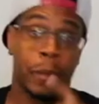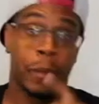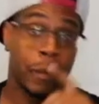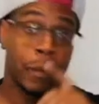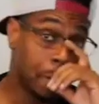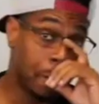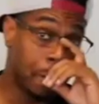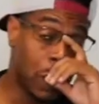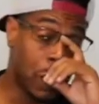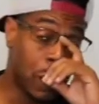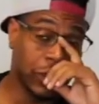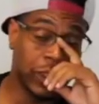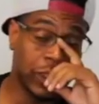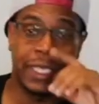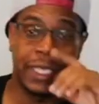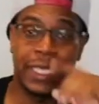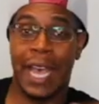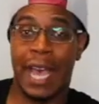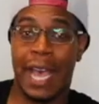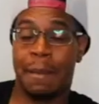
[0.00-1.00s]
Most of the
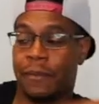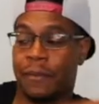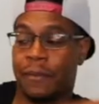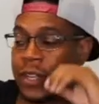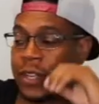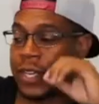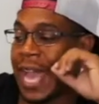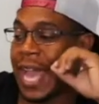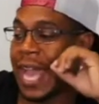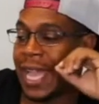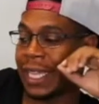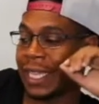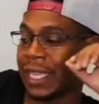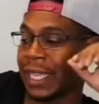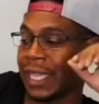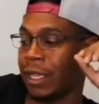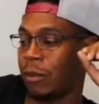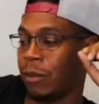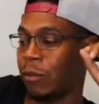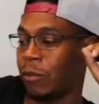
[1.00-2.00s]
time, if you're not
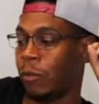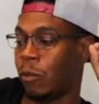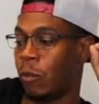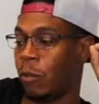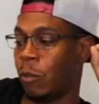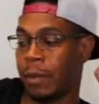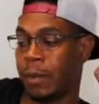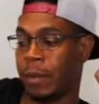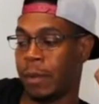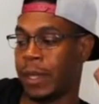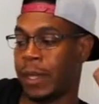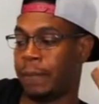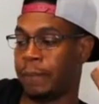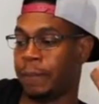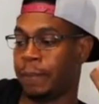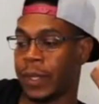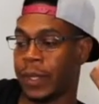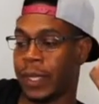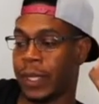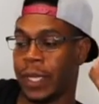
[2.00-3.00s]
getting women,
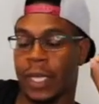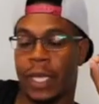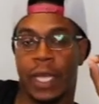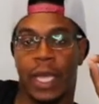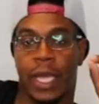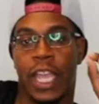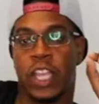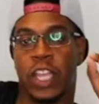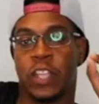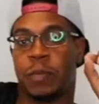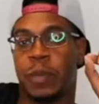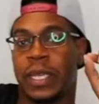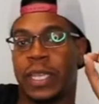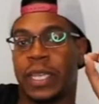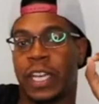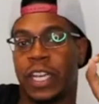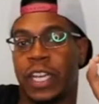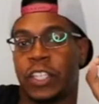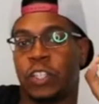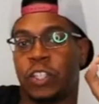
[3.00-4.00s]
it's
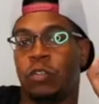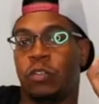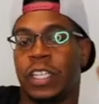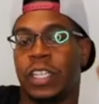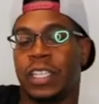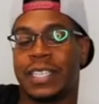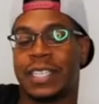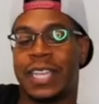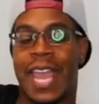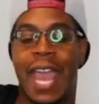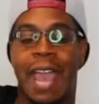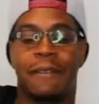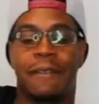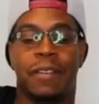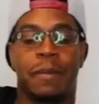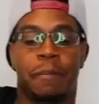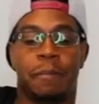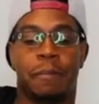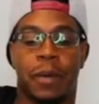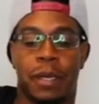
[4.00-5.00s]
because you just
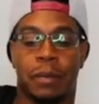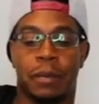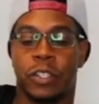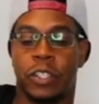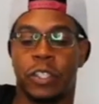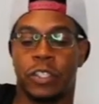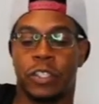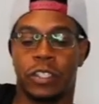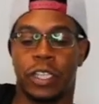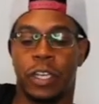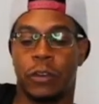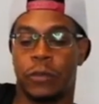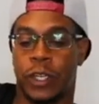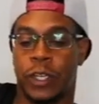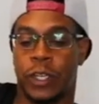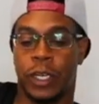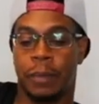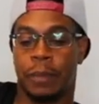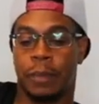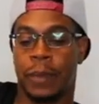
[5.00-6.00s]
haven't pumped yourself
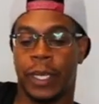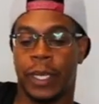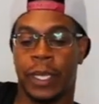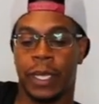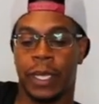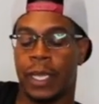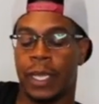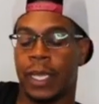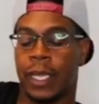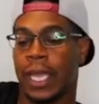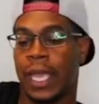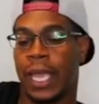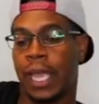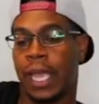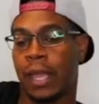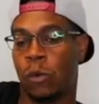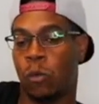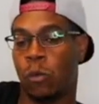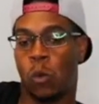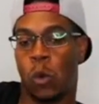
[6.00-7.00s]
up
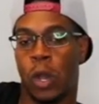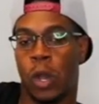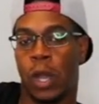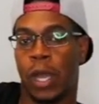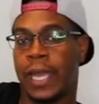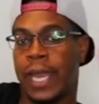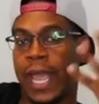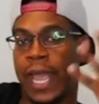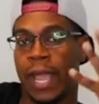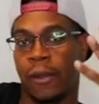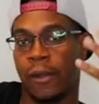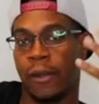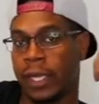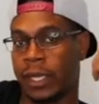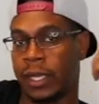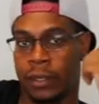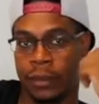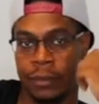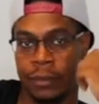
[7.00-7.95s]
in one area.